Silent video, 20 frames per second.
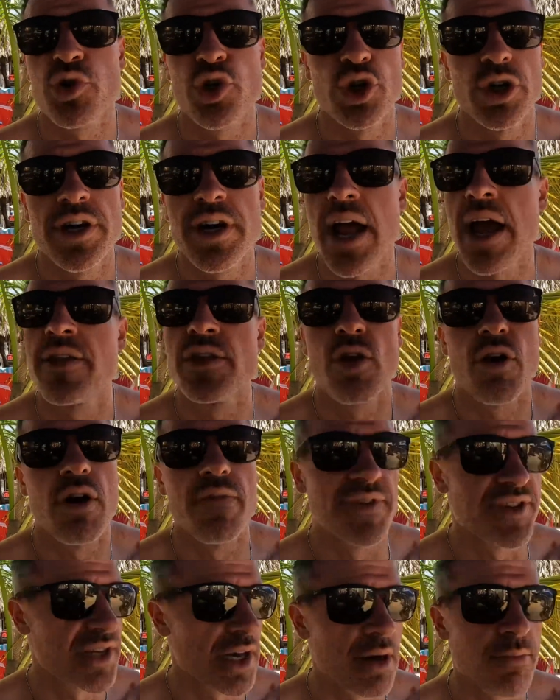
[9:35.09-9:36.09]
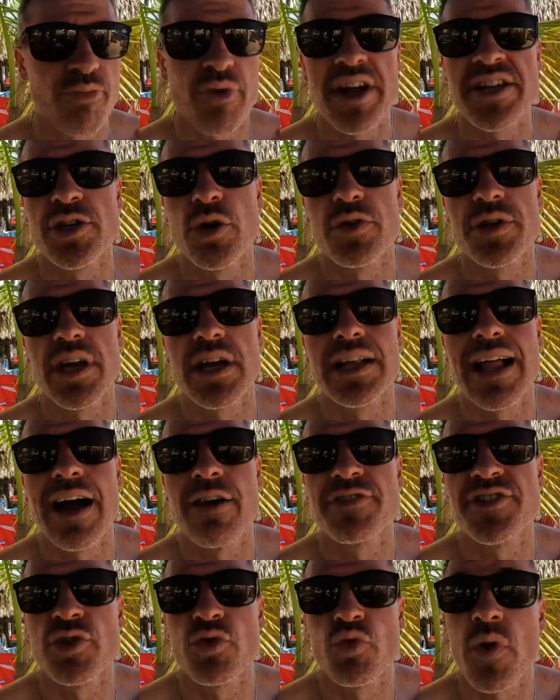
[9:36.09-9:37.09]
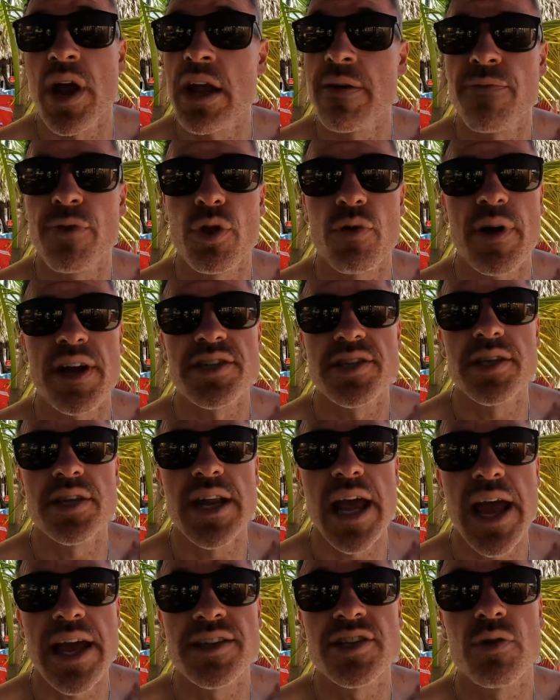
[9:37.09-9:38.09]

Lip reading: good, and then all of a sudden breaks out to clouds and rain for the rest of the day.